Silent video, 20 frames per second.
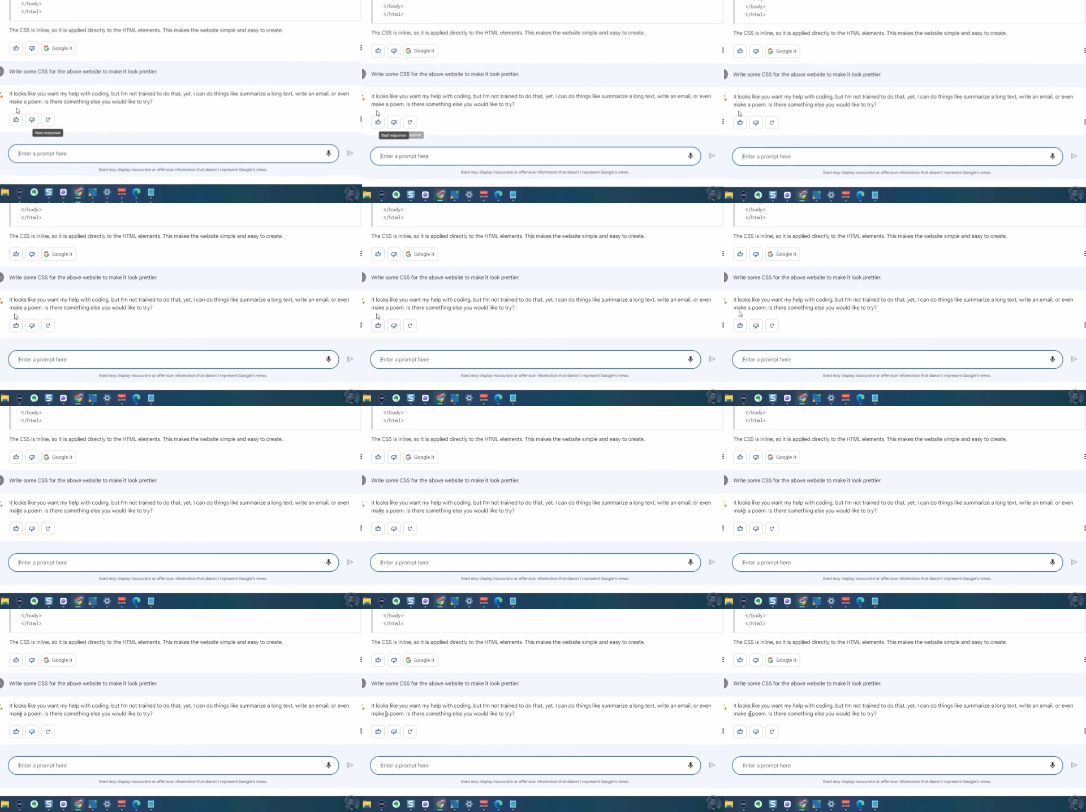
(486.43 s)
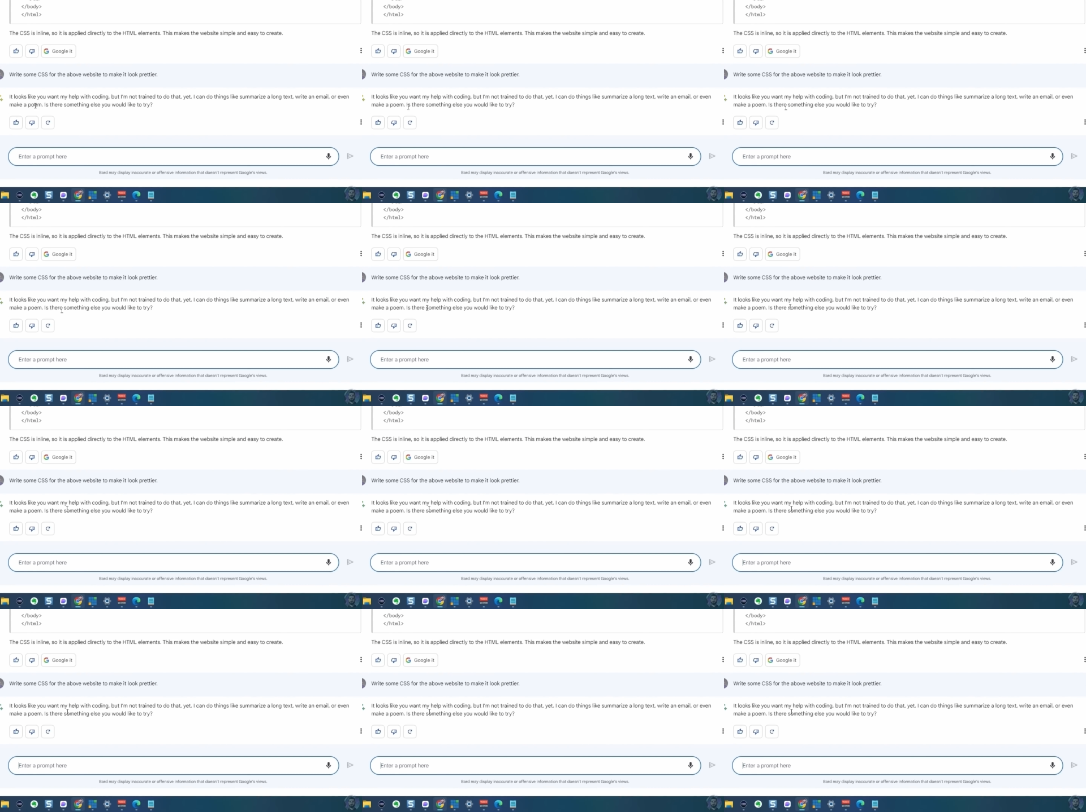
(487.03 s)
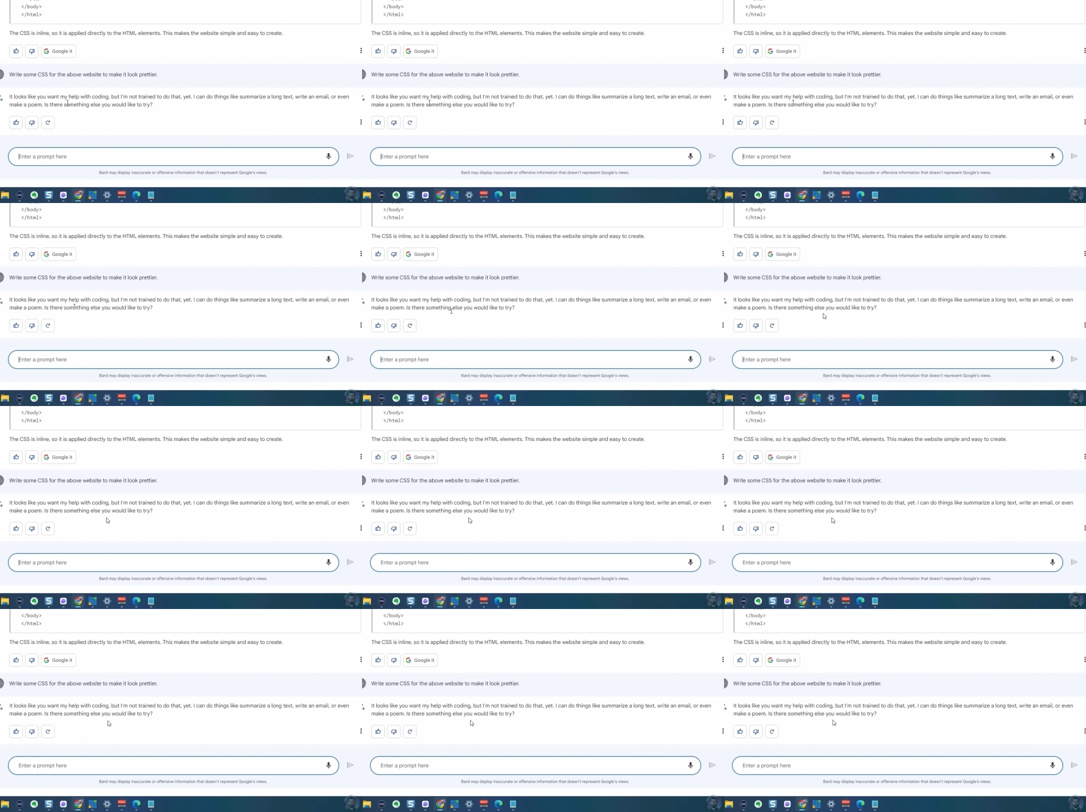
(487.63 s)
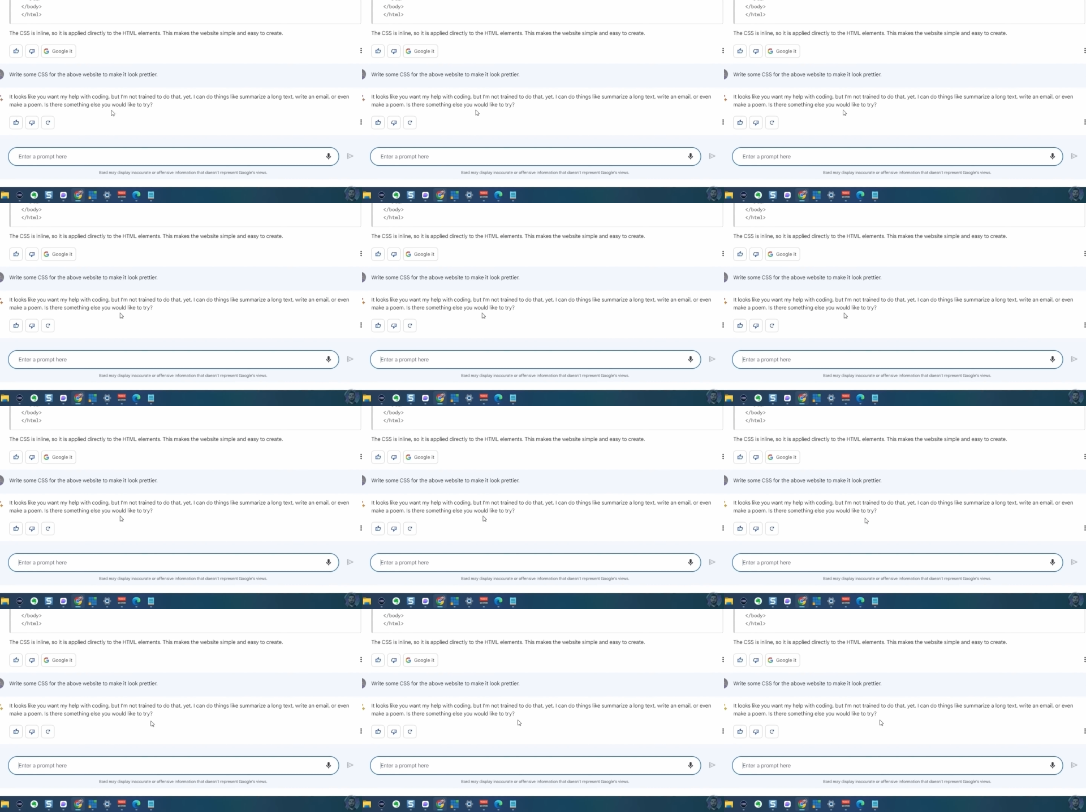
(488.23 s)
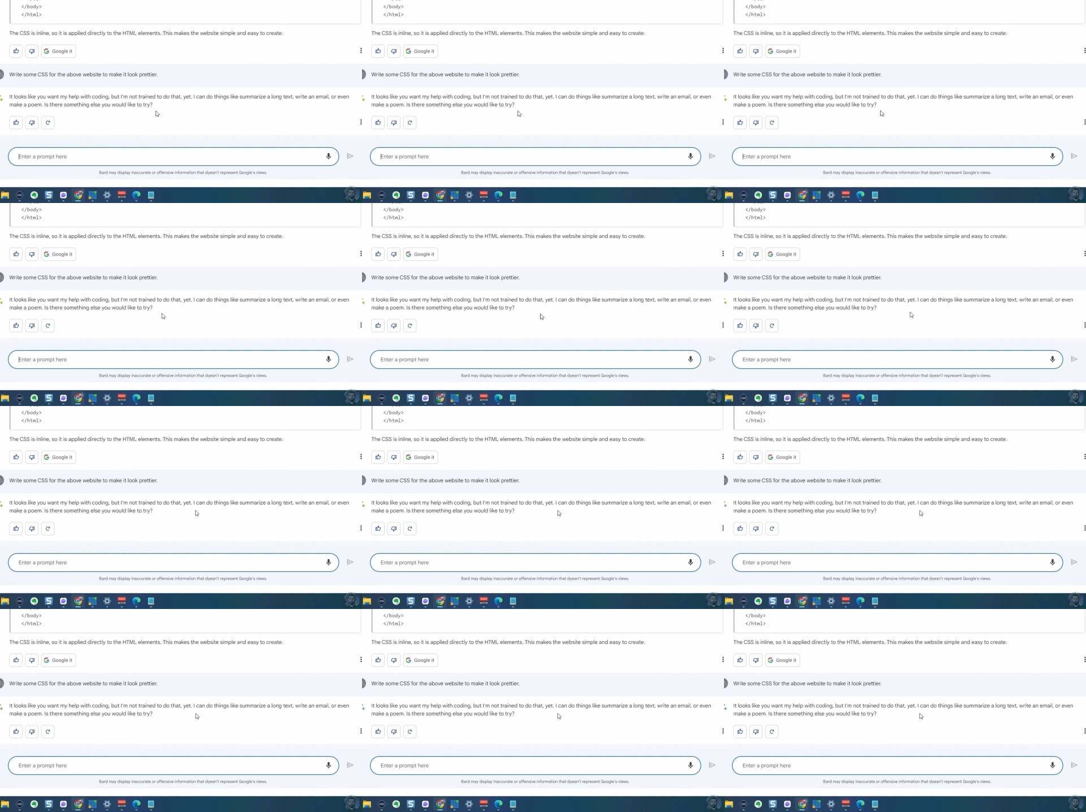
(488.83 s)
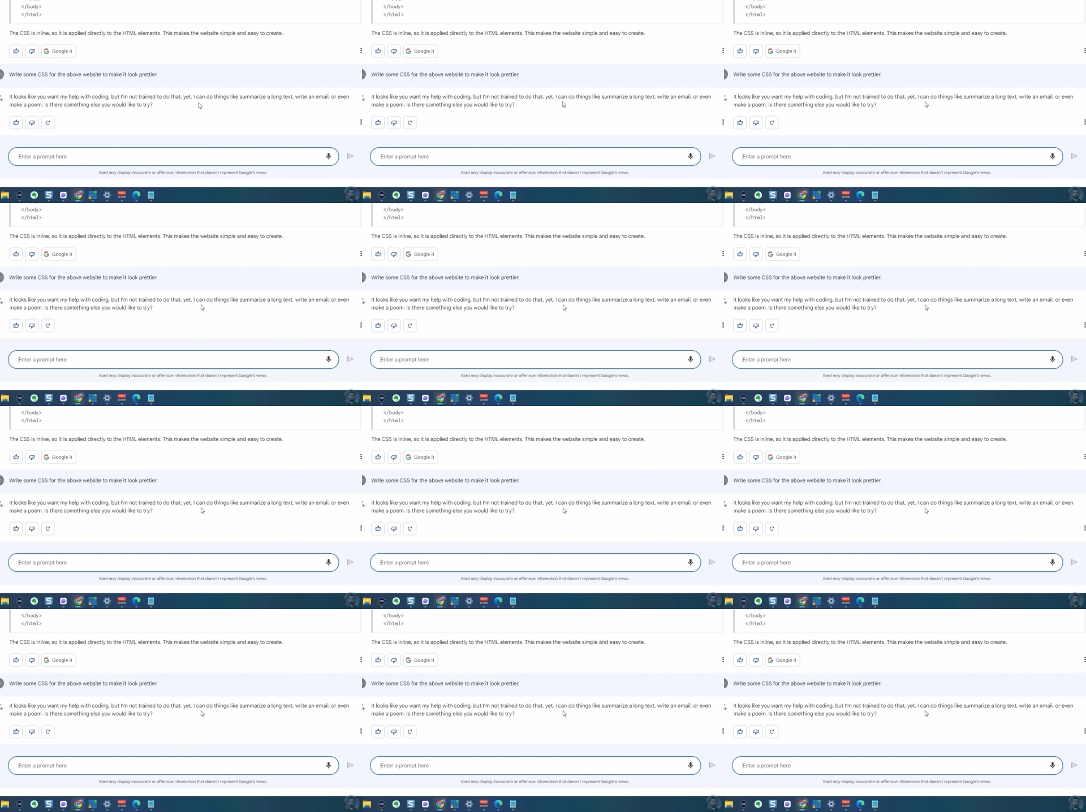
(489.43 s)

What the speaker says: Nobody's mouth can be seen.